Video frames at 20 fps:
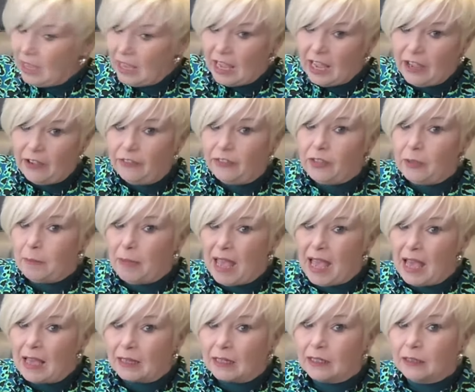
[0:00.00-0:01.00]
at the
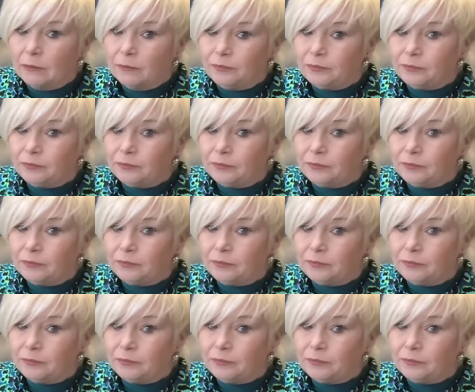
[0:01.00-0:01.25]
back.